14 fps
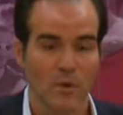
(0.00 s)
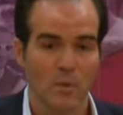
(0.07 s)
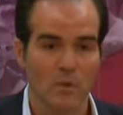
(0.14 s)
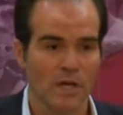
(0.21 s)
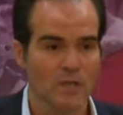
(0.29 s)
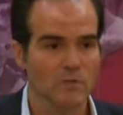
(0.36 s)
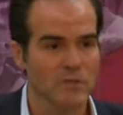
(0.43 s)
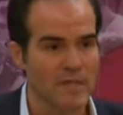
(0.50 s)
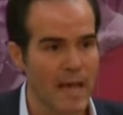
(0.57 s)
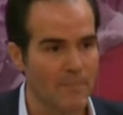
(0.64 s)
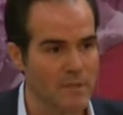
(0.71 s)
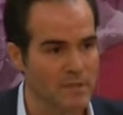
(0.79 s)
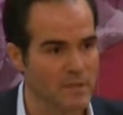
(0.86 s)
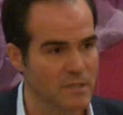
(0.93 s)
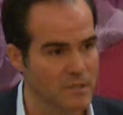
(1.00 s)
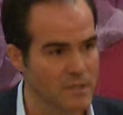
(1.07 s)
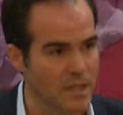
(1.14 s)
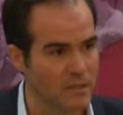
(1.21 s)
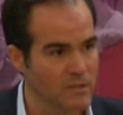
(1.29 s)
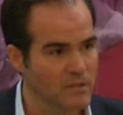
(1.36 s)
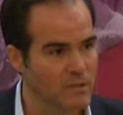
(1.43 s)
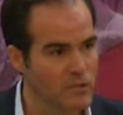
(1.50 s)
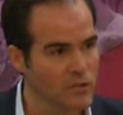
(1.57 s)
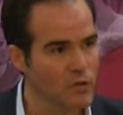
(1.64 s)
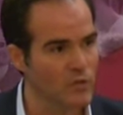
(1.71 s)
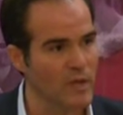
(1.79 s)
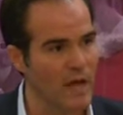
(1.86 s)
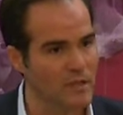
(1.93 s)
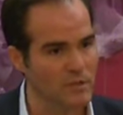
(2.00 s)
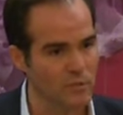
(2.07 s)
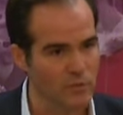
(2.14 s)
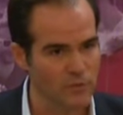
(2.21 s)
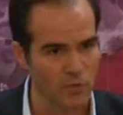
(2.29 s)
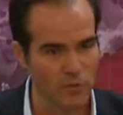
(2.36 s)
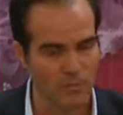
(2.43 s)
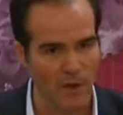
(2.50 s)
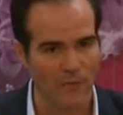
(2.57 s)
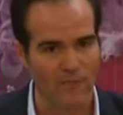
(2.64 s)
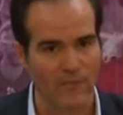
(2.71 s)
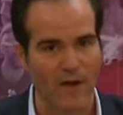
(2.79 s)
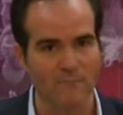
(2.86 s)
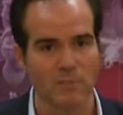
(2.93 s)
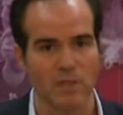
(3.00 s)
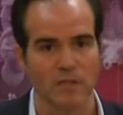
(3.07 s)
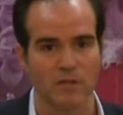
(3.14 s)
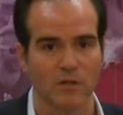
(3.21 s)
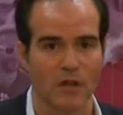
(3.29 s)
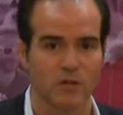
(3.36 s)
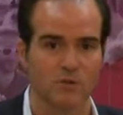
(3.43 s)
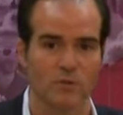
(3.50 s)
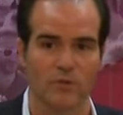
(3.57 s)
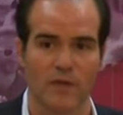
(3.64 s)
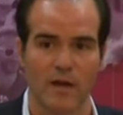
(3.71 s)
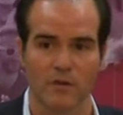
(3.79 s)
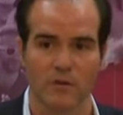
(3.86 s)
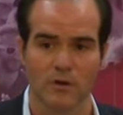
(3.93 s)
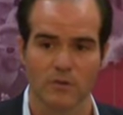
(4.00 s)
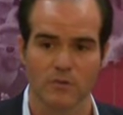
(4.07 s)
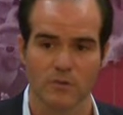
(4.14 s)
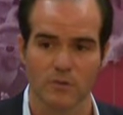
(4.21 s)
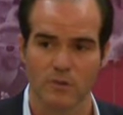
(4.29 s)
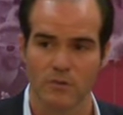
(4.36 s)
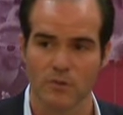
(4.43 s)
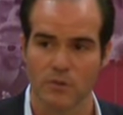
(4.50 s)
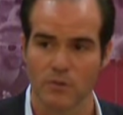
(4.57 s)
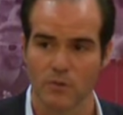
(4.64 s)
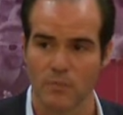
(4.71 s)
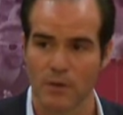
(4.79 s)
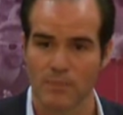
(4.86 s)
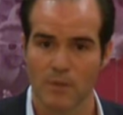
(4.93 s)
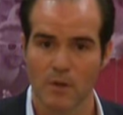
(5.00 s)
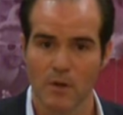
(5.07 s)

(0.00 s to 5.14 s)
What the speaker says: Well, guess what's happened since then? Since 2000, we've sold about $5 billion worth of agricultural goods to Cuba.